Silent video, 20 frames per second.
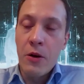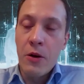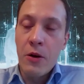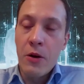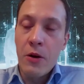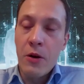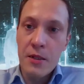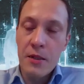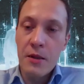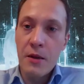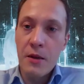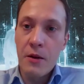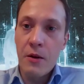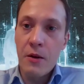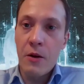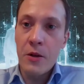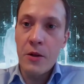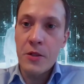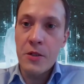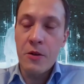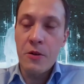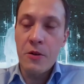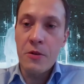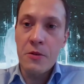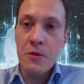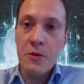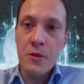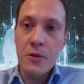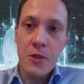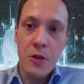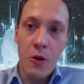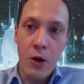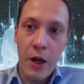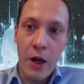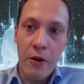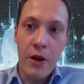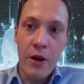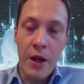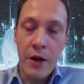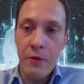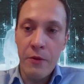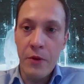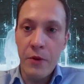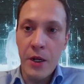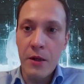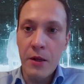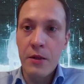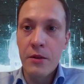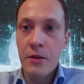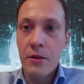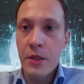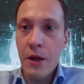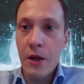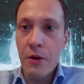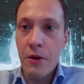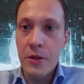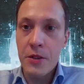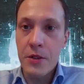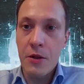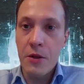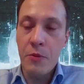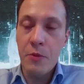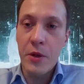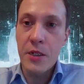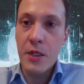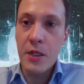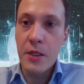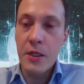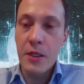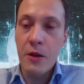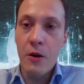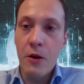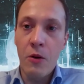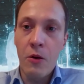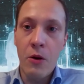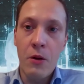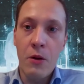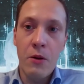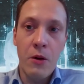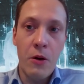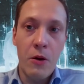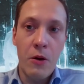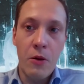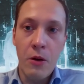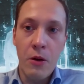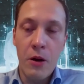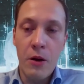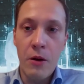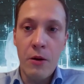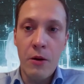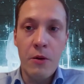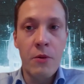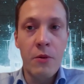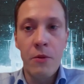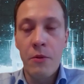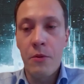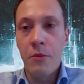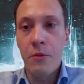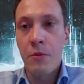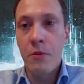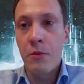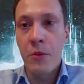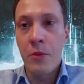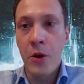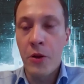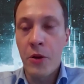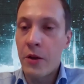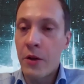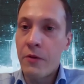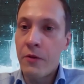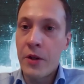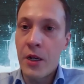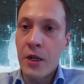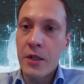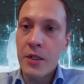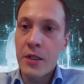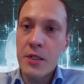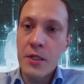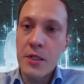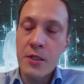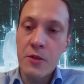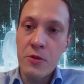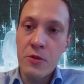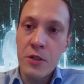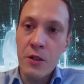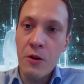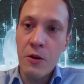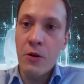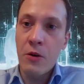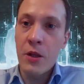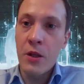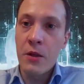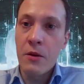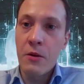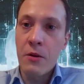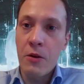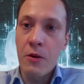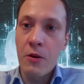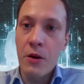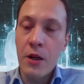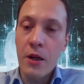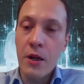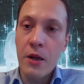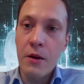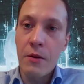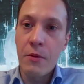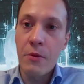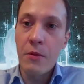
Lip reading: plants, also solar and wind there. So basically, the whole northern Finland is using only on like a